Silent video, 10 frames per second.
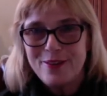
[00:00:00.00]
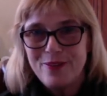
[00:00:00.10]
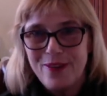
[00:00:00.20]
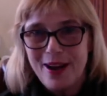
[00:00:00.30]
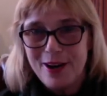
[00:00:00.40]

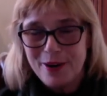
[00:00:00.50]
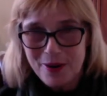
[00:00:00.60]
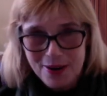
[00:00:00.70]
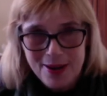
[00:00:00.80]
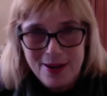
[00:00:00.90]
fire,
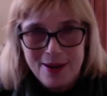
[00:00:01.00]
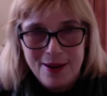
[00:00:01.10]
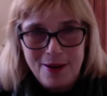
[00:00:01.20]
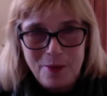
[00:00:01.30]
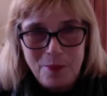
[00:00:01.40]

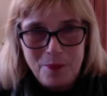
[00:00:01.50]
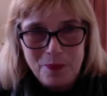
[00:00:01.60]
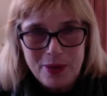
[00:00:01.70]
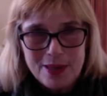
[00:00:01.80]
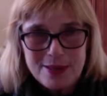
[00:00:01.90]

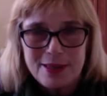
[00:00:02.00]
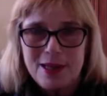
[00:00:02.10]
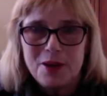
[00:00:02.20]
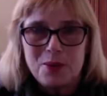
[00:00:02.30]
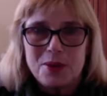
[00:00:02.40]
because
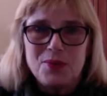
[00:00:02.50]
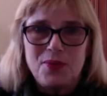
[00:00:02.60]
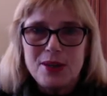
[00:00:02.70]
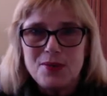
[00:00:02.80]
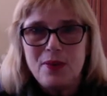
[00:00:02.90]
Leo is
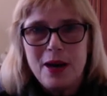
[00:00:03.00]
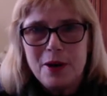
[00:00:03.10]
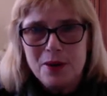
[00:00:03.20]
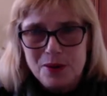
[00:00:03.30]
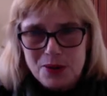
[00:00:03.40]
fixed
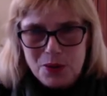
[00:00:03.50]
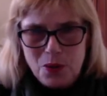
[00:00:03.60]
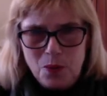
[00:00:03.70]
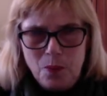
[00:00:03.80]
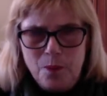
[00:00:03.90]
fire, and
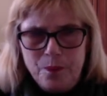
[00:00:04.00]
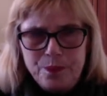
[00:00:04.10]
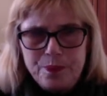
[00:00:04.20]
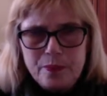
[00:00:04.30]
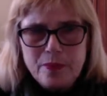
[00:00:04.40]
so
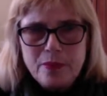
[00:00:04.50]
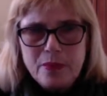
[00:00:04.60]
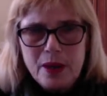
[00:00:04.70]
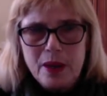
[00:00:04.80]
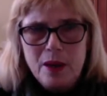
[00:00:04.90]

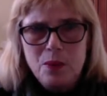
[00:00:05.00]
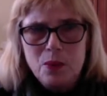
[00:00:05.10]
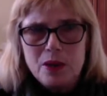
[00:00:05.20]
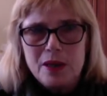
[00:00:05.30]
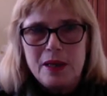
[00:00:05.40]
it
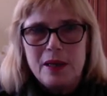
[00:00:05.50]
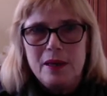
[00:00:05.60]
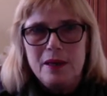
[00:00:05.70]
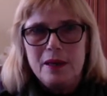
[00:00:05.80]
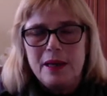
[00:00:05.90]
would
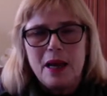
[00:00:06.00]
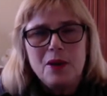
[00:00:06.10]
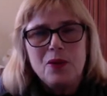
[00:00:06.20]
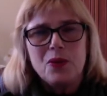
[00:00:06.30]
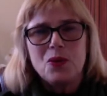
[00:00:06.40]

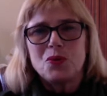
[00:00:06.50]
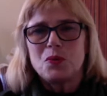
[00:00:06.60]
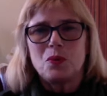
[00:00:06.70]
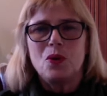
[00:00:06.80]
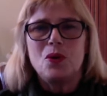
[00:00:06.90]
get you those
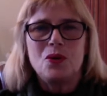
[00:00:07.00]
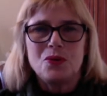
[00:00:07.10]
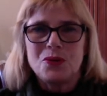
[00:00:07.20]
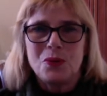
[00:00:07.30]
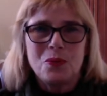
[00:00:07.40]

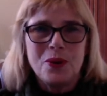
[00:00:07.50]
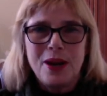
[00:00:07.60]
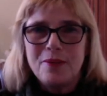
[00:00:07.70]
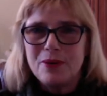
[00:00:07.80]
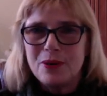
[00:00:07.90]
roles or
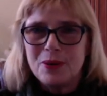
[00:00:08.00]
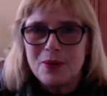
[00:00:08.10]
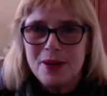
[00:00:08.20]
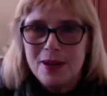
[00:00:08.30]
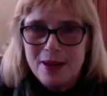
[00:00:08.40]

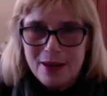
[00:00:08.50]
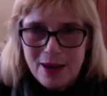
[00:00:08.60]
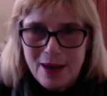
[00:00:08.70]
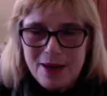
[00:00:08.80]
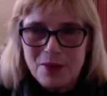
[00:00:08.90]
whatever
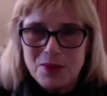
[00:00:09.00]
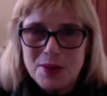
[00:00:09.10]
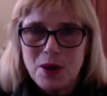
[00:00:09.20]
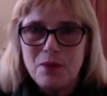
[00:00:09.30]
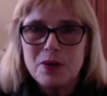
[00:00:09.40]
kind of
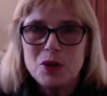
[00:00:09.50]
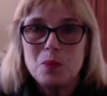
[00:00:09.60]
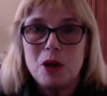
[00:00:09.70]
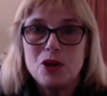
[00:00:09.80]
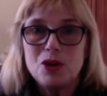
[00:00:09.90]

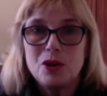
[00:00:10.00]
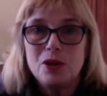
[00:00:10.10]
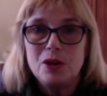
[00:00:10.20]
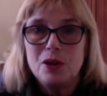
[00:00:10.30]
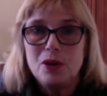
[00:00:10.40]
self-expression
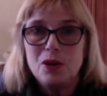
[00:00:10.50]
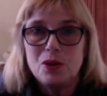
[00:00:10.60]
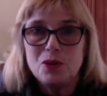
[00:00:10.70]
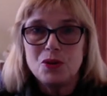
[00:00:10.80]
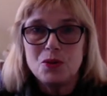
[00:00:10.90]

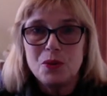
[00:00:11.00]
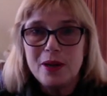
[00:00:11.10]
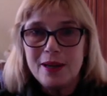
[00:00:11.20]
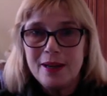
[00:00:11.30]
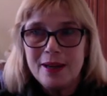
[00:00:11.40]
you're doing.